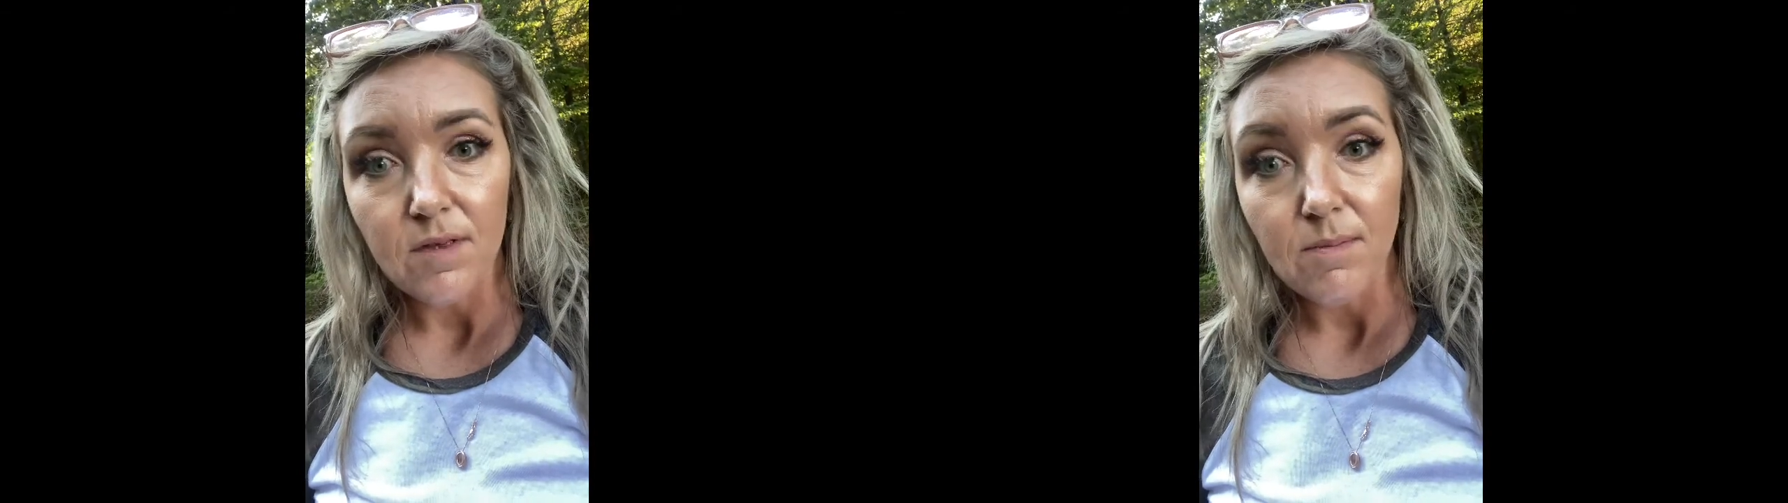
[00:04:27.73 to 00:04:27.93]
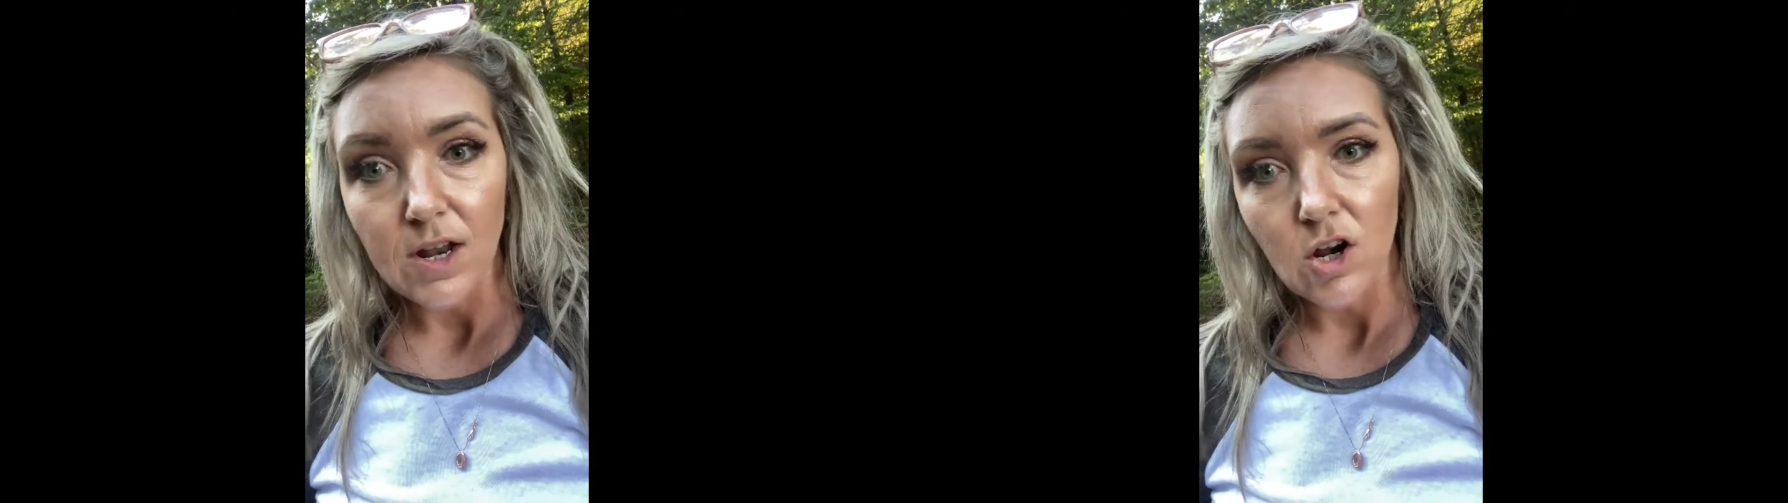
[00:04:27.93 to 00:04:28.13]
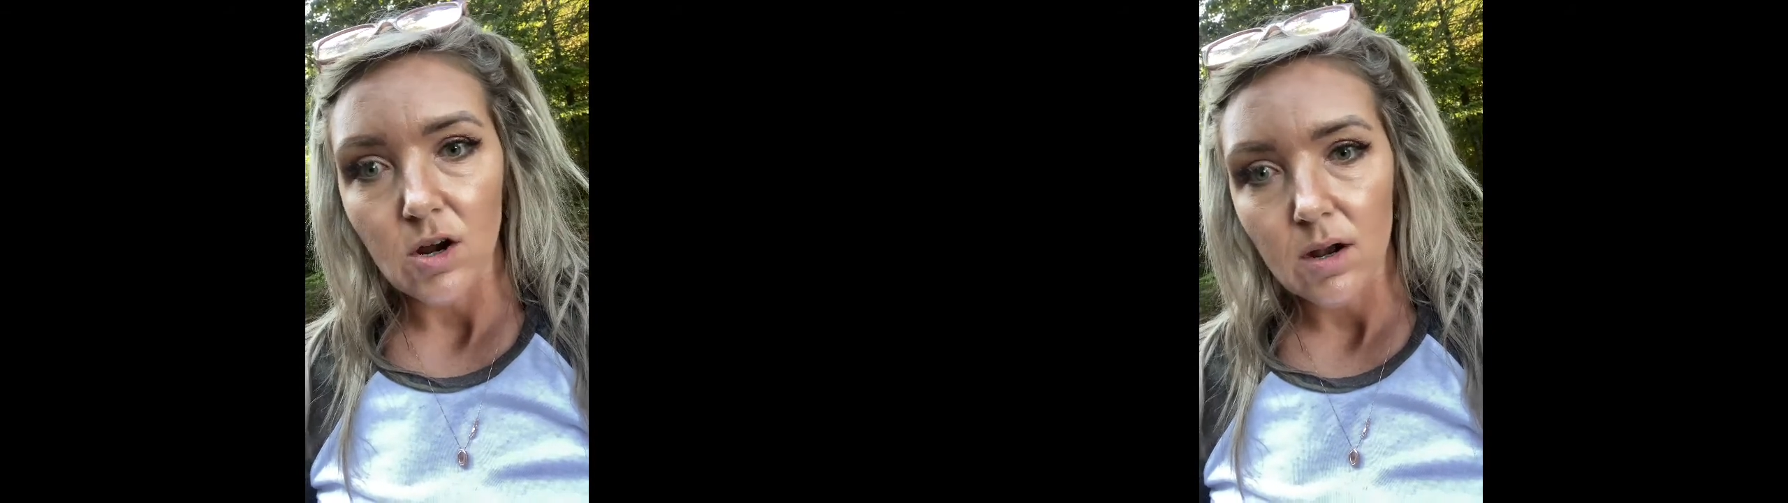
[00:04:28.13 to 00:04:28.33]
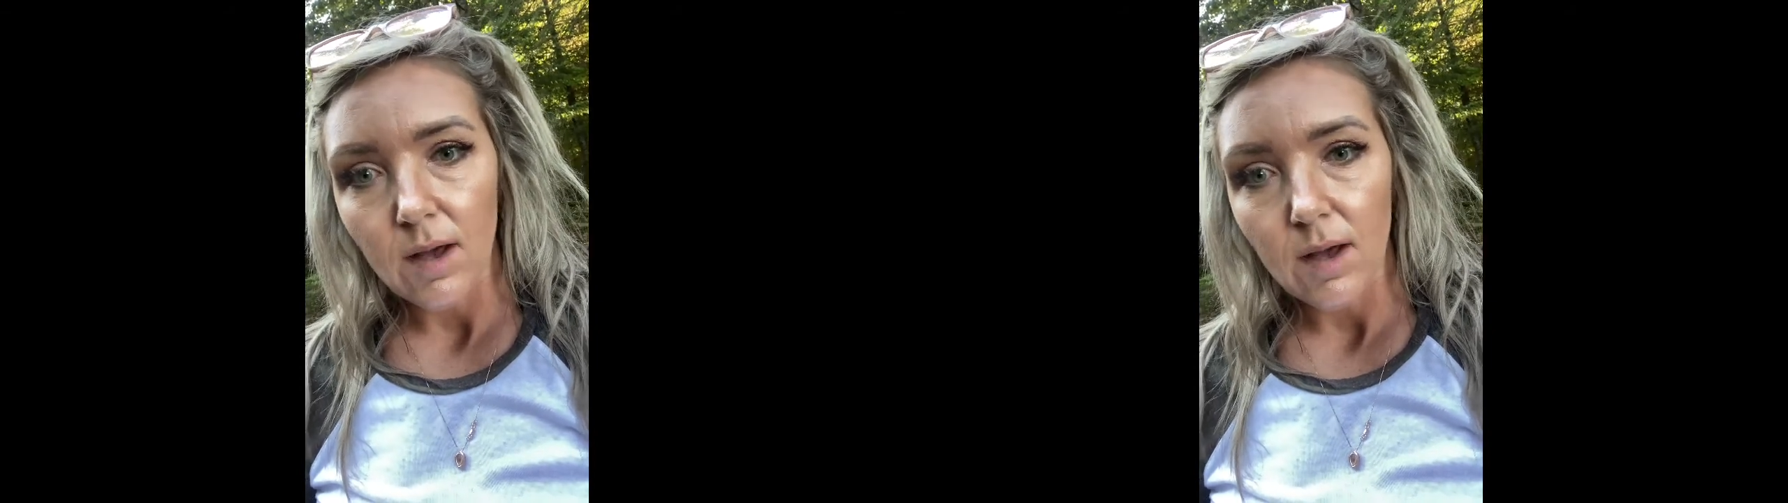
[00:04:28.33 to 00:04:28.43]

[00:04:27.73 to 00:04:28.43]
meter